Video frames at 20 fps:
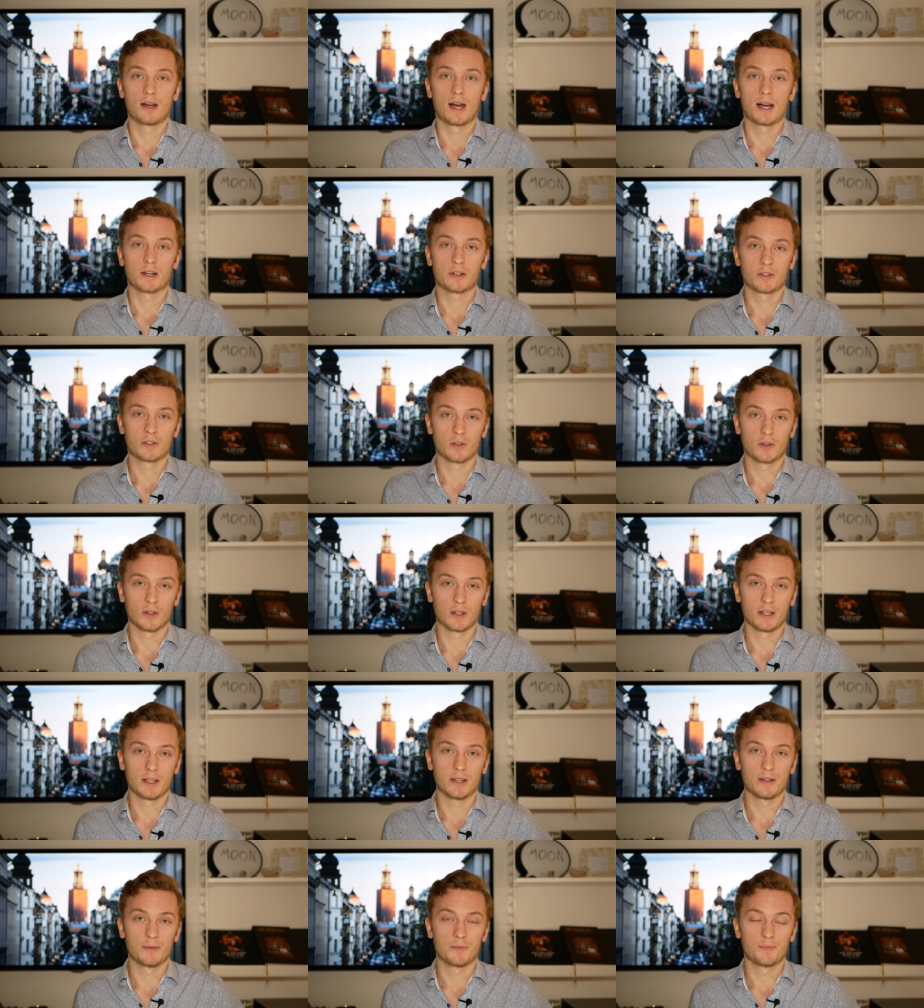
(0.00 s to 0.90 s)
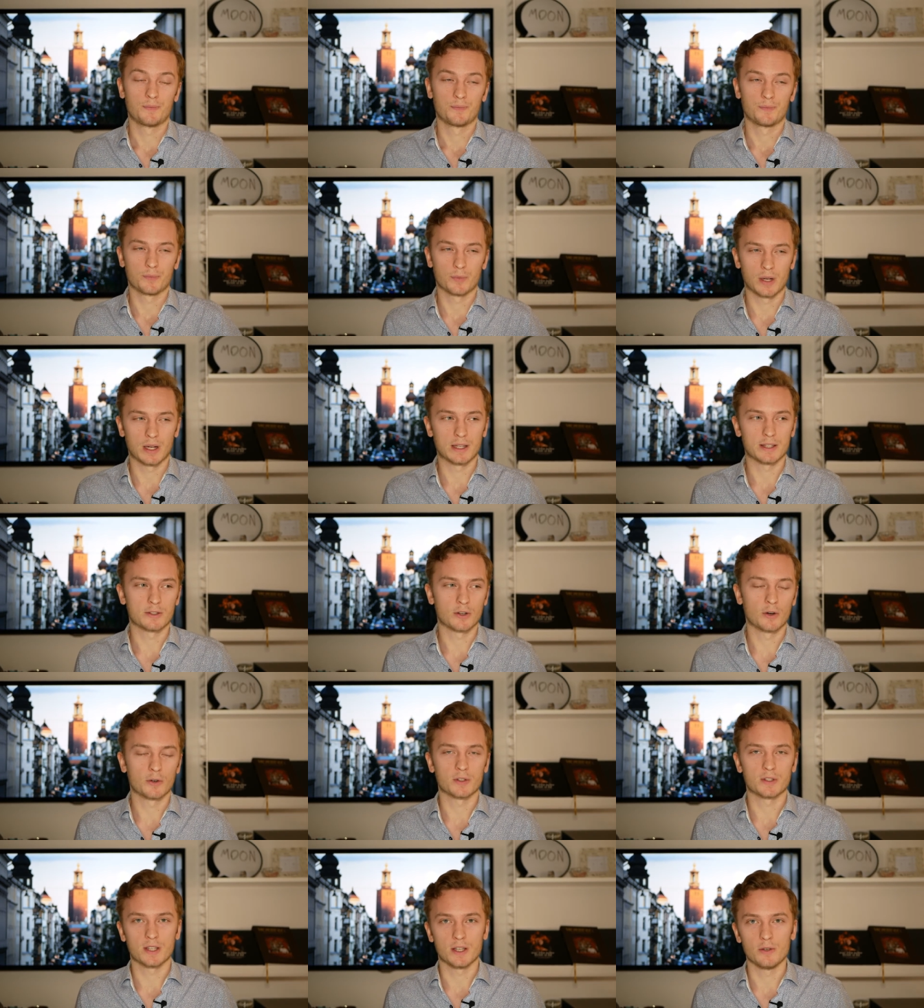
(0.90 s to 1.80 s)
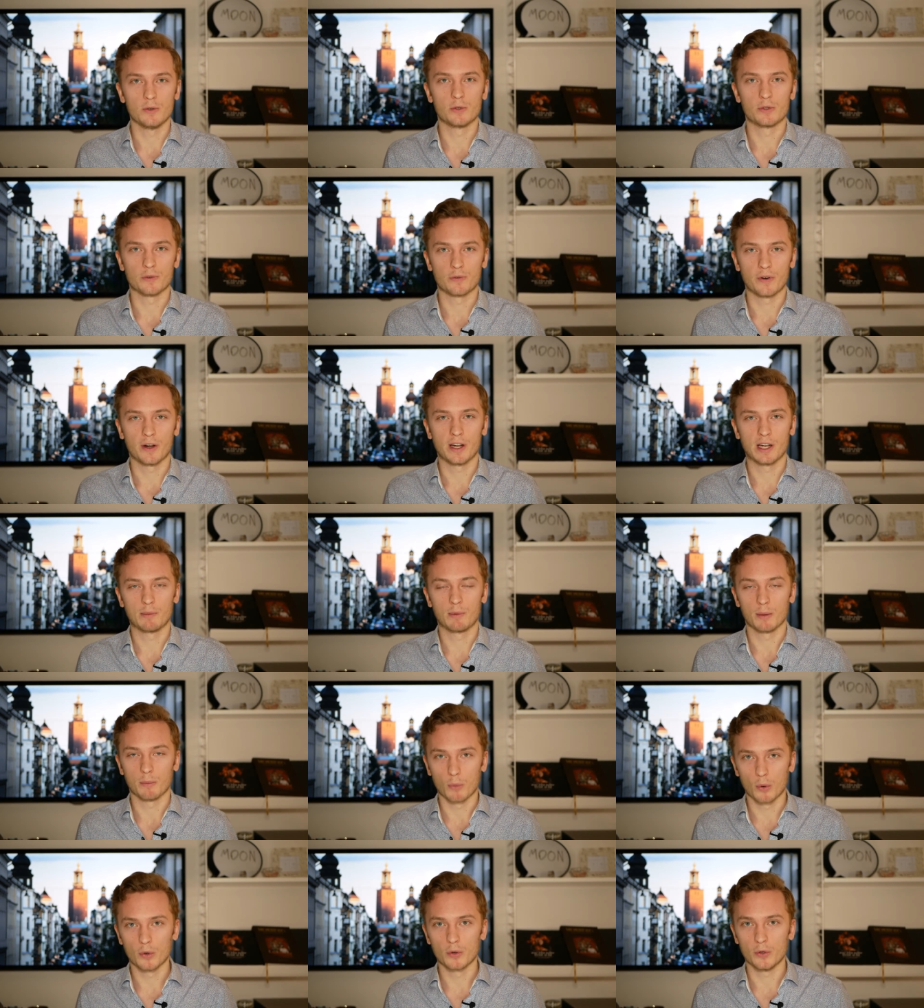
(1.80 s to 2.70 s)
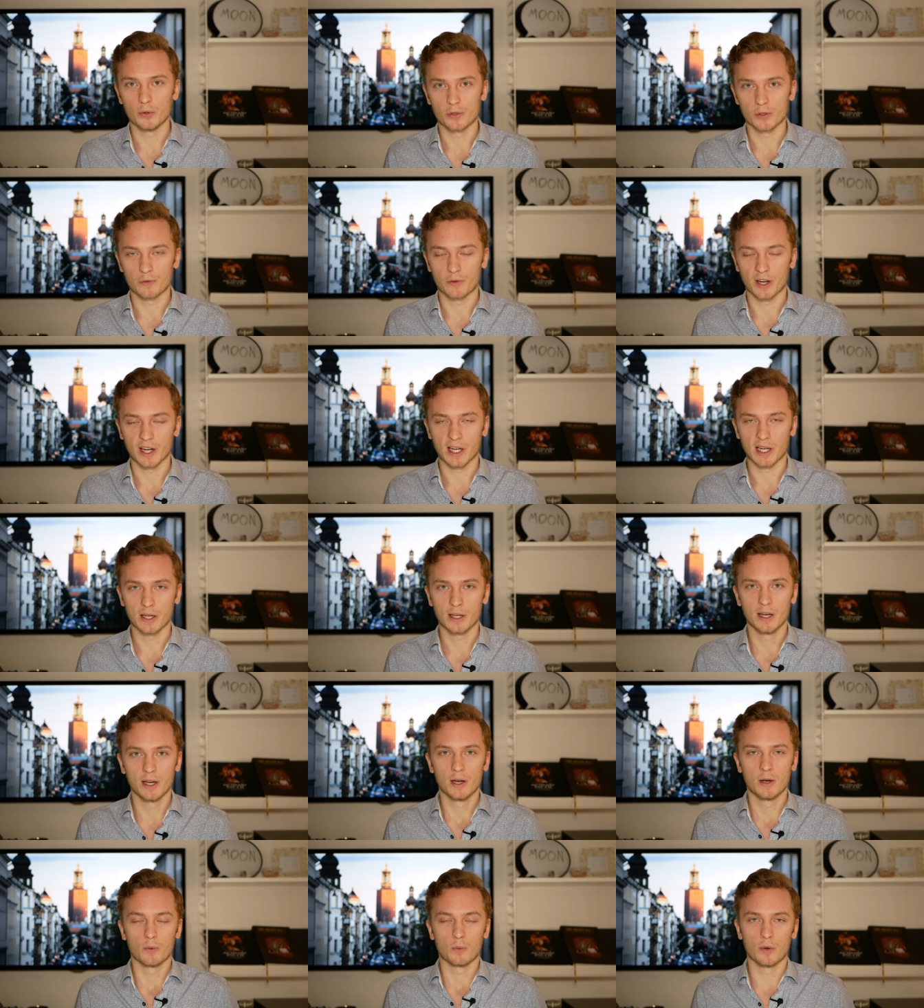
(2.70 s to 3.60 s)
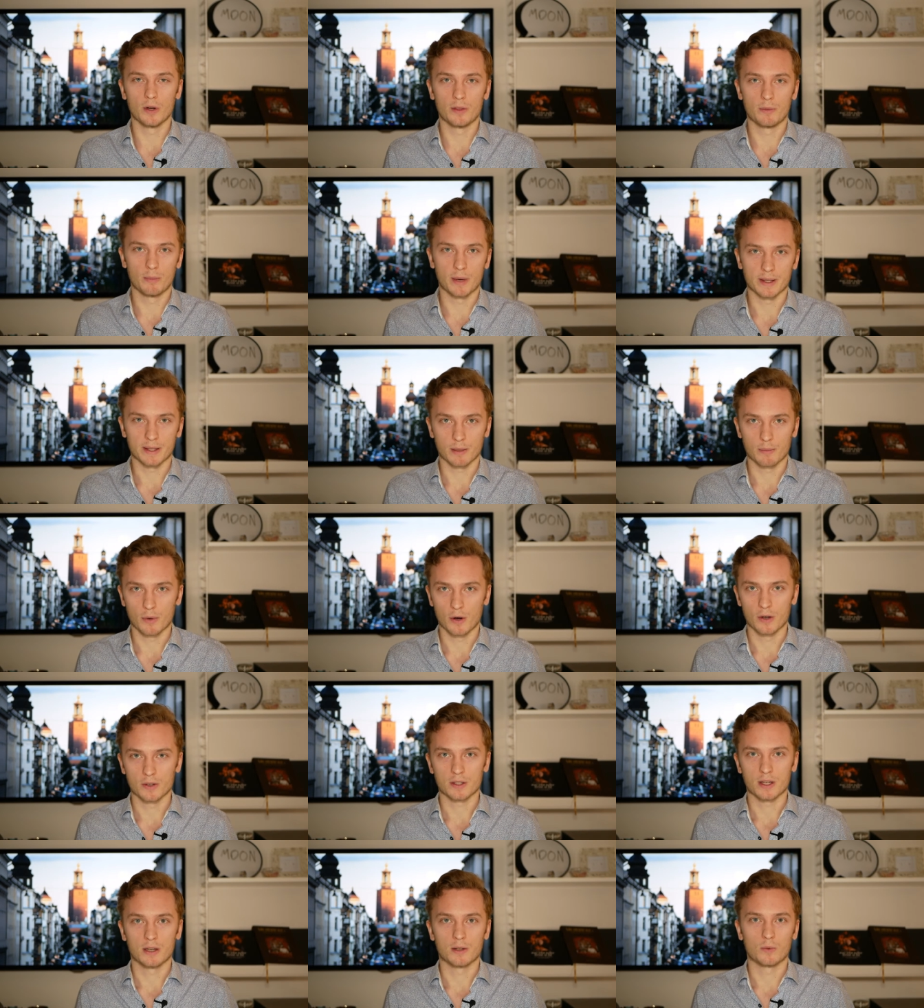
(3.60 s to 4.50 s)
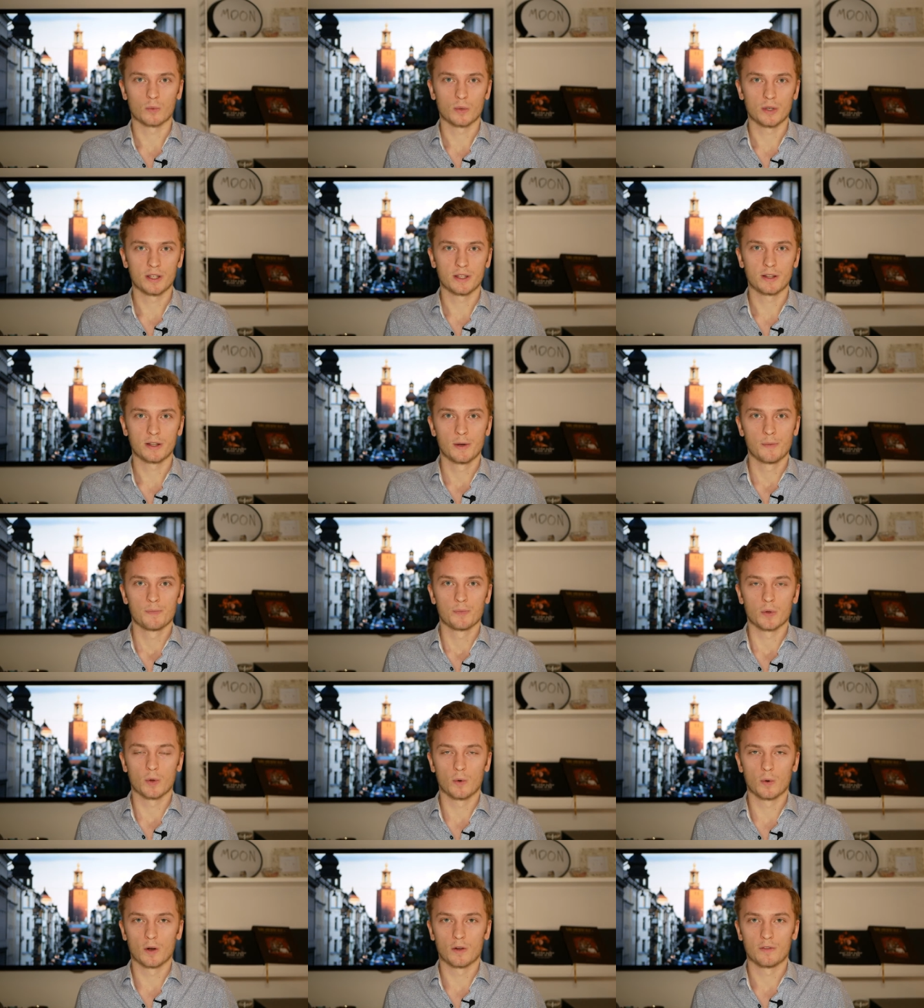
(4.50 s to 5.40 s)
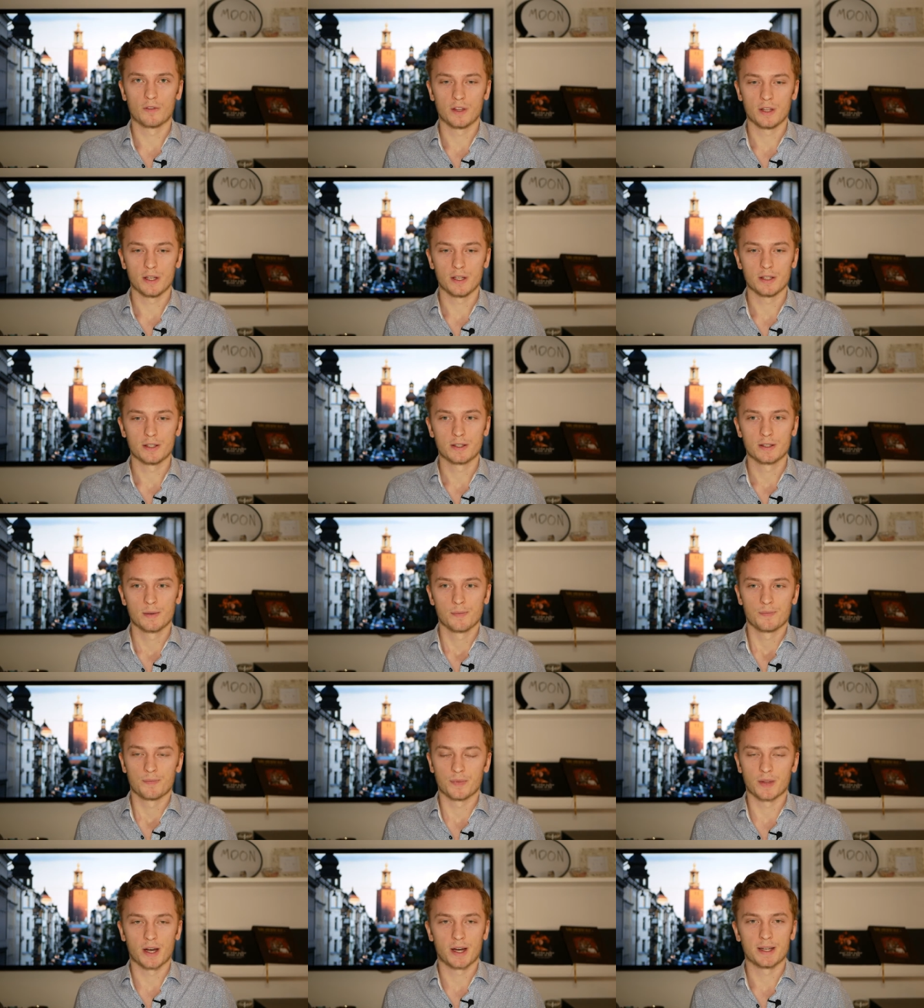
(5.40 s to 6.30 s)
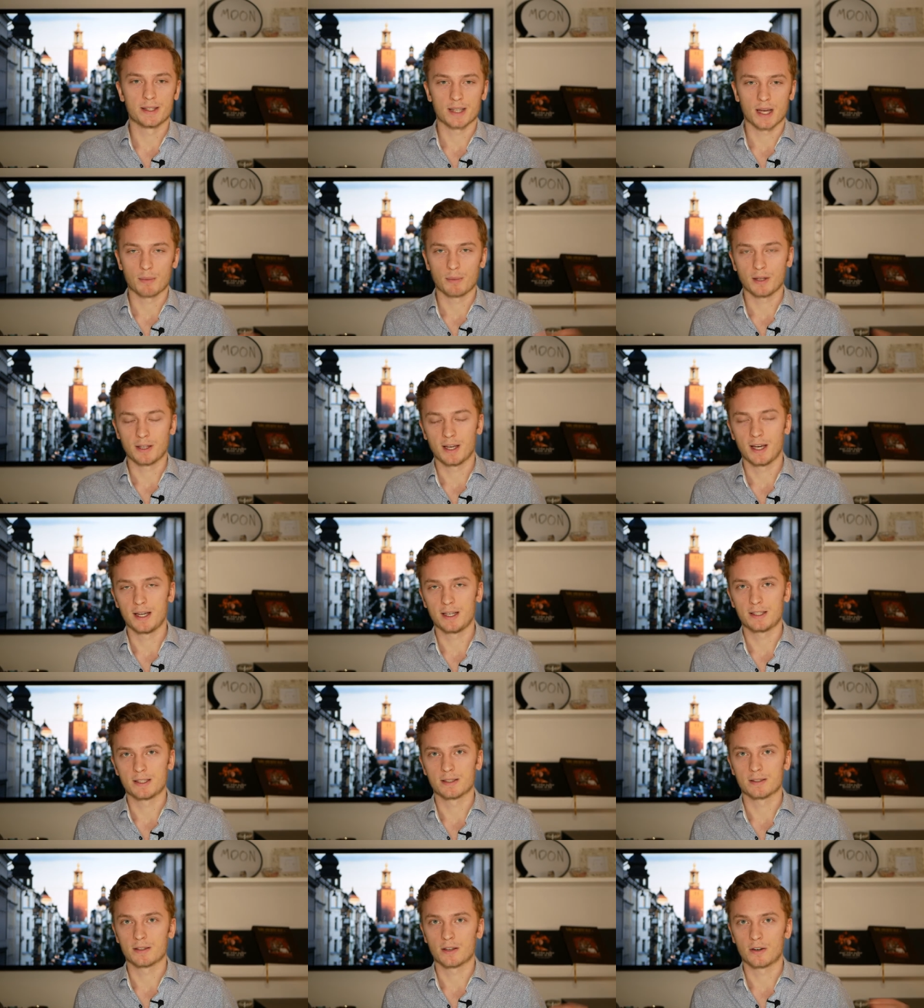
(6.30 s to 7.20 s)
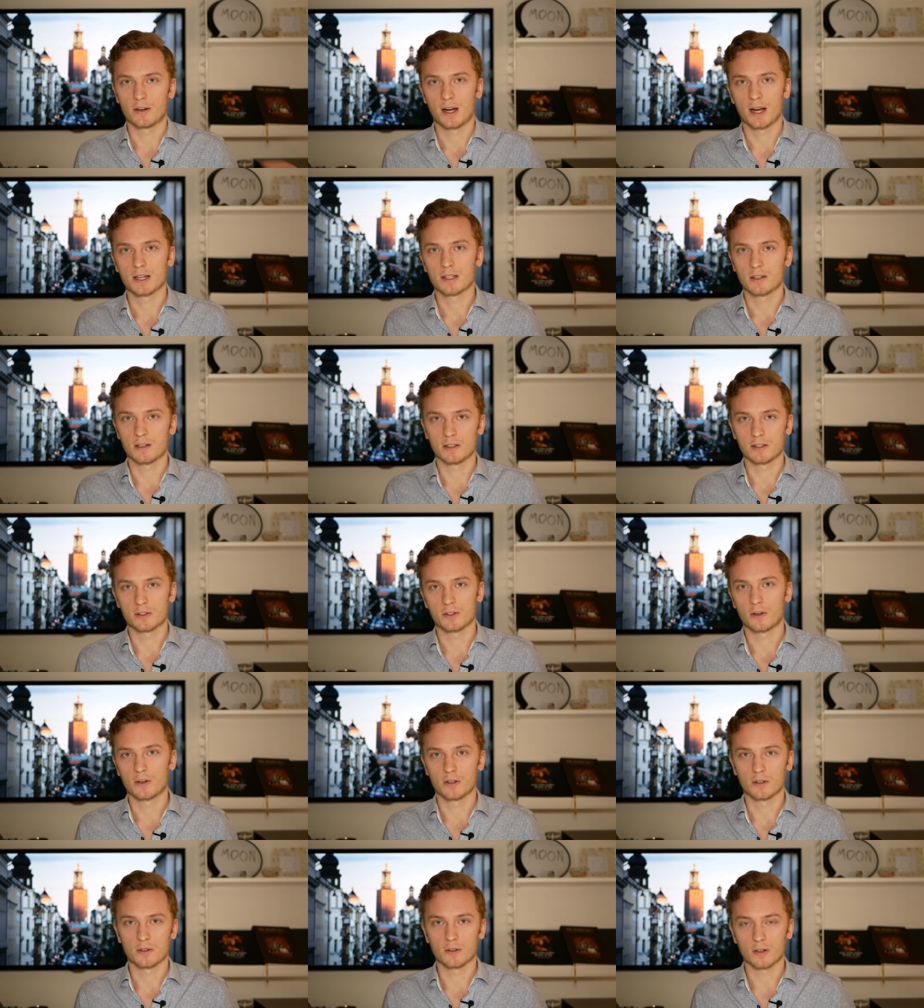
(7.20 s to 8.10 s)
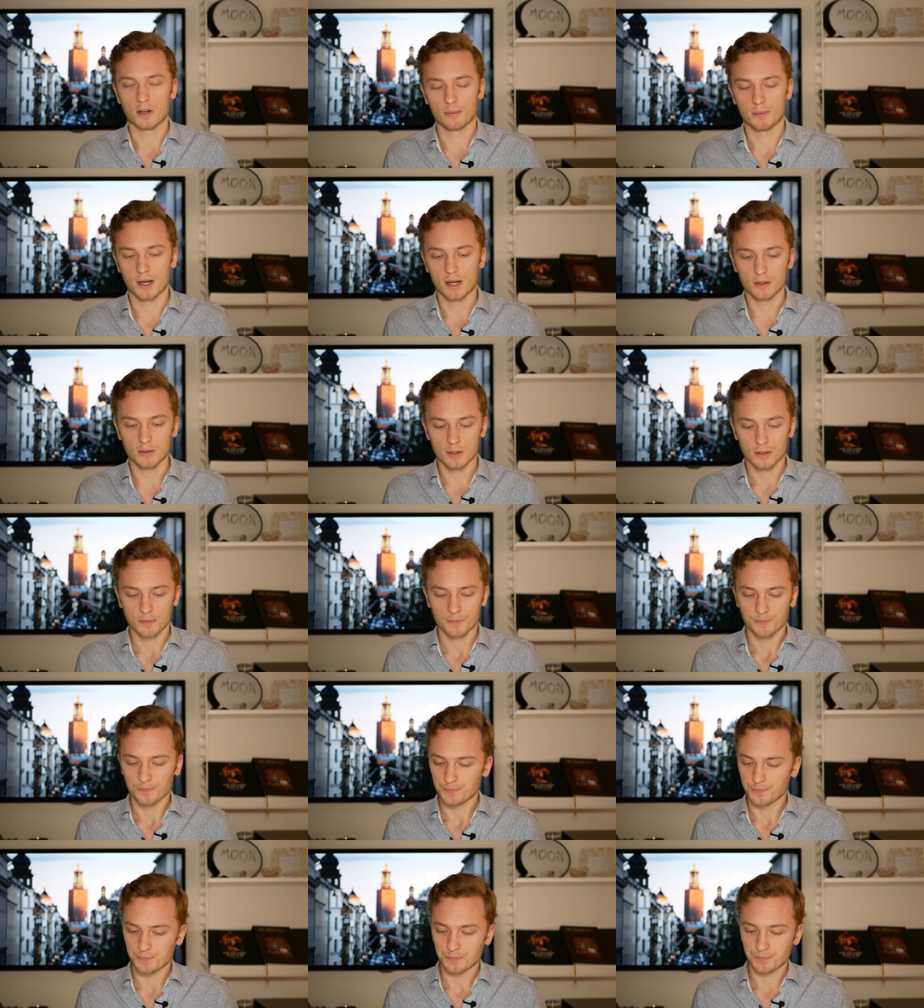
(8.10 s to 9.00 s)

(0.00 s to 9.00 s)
actually, well, it's hard to say user-friendly, but more user-friendly with MetaMask and with all of these nice applications that are actually starting to come out.